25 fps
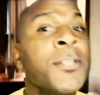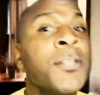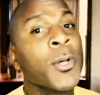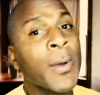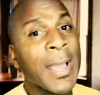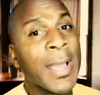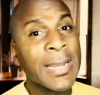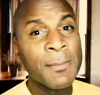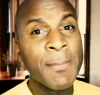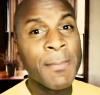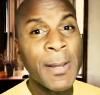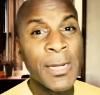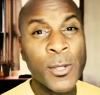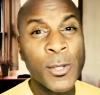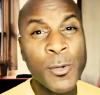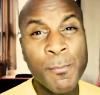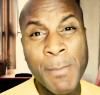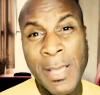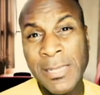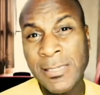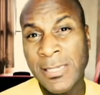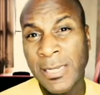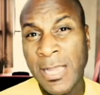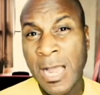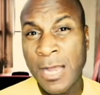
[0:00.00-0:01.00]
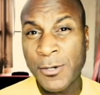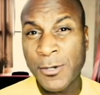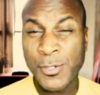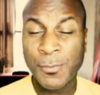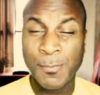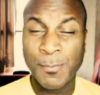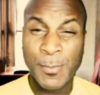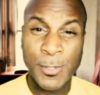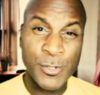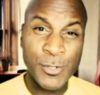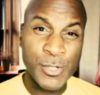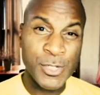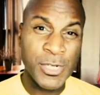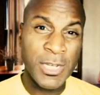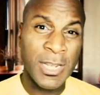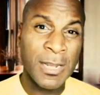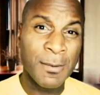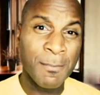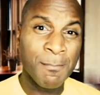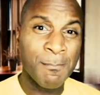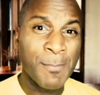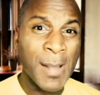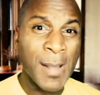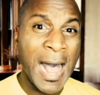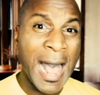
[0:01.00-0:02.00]
So anybody who makes a
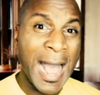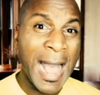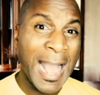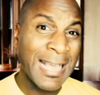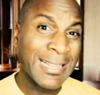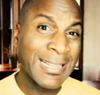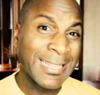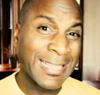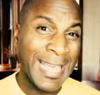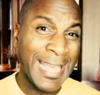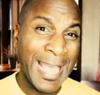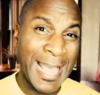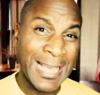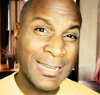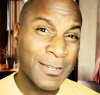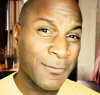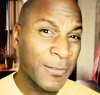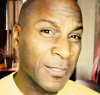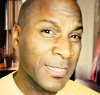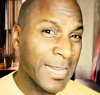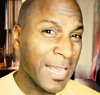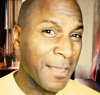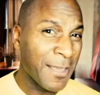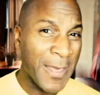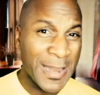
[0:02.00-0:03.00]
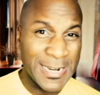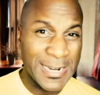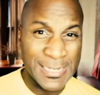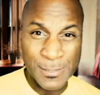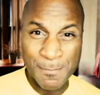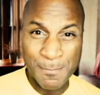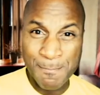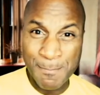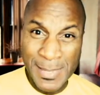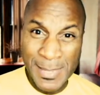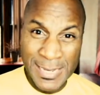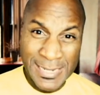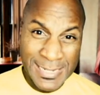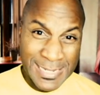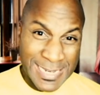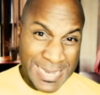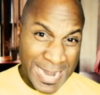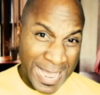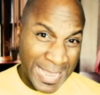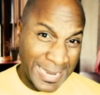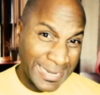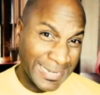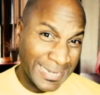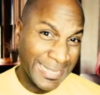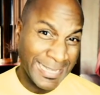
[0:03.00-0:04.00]
contribution by the end of the day, that is
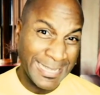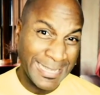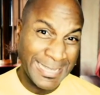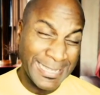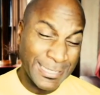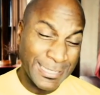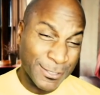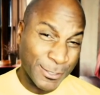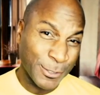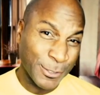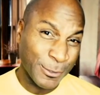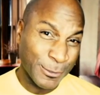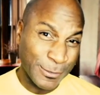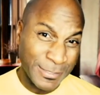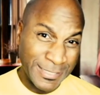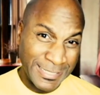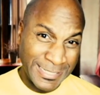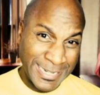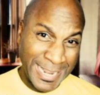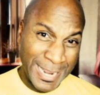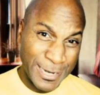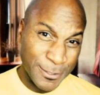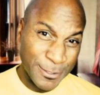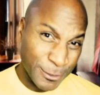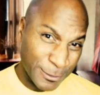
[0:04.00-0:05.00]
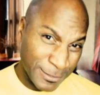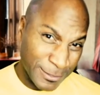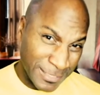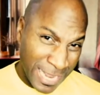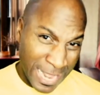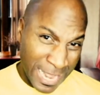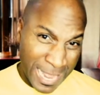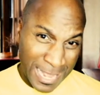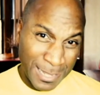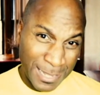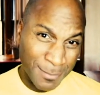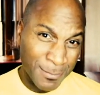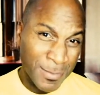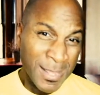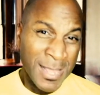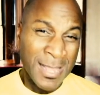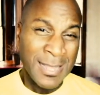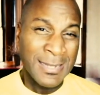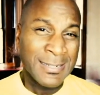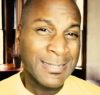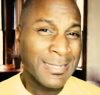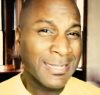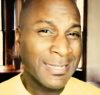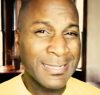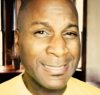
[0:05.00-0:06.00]
midnight Eastern Standard Time,
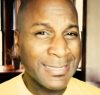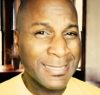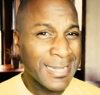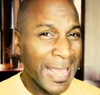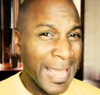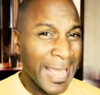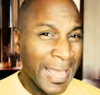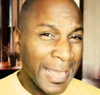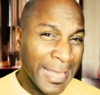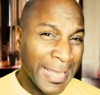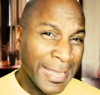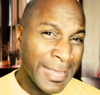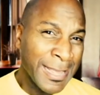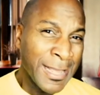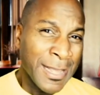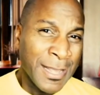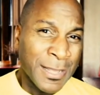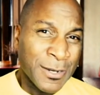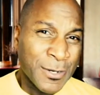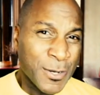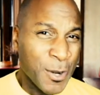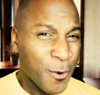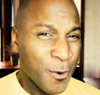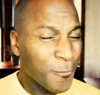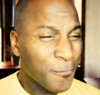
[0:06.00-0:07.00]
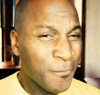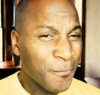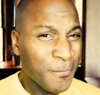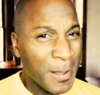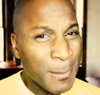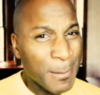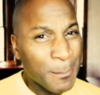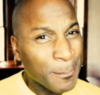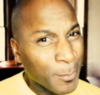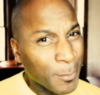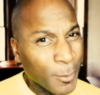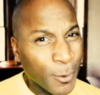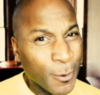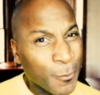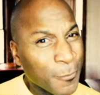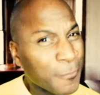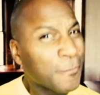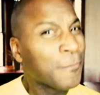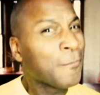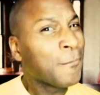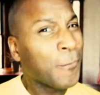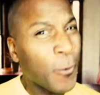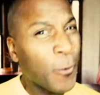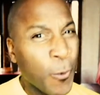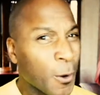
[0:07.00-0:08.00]
today, November
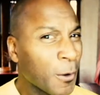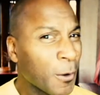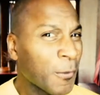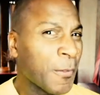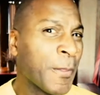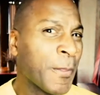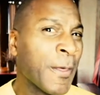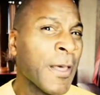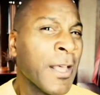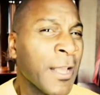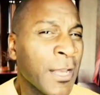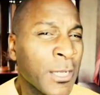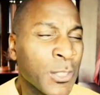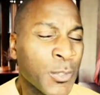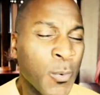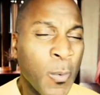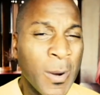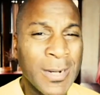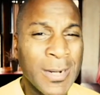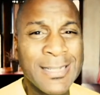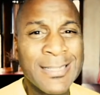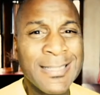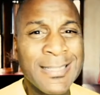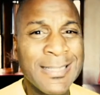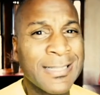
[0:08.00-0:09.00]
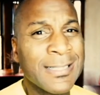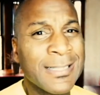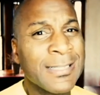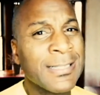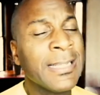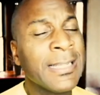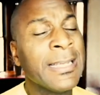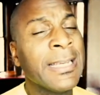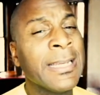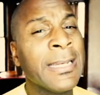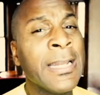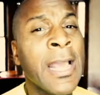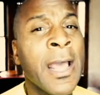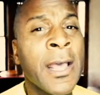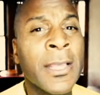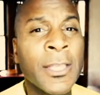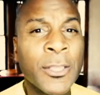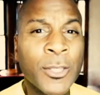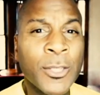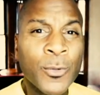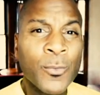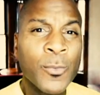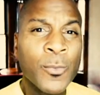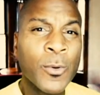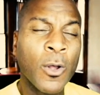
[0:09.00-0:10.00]
4th, 2016,
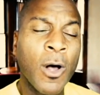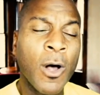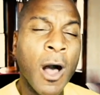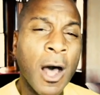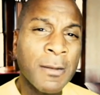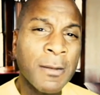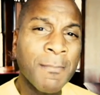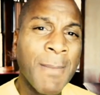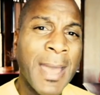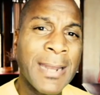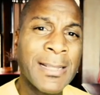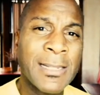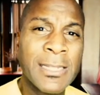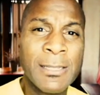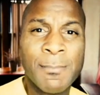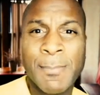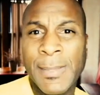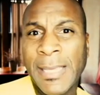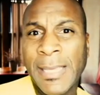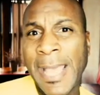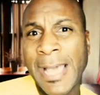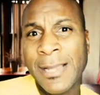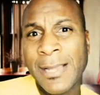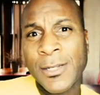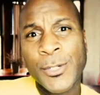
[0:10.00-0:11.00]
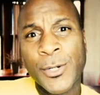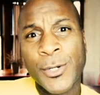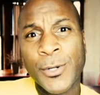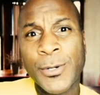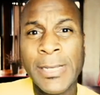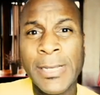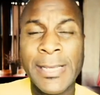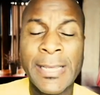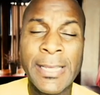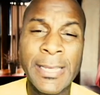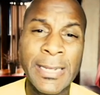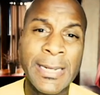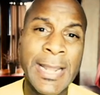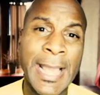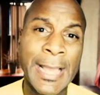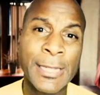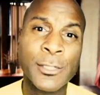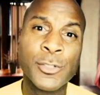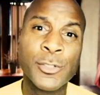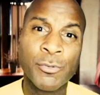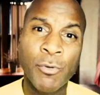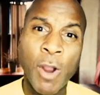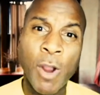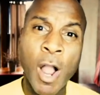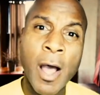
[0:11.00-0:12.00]
you will automatically be entered in a
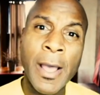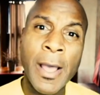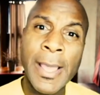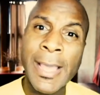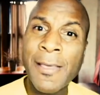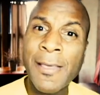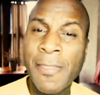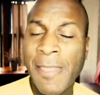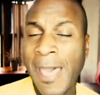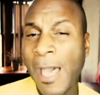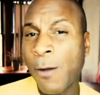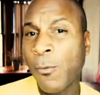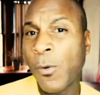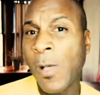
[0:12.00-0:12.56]
drawing that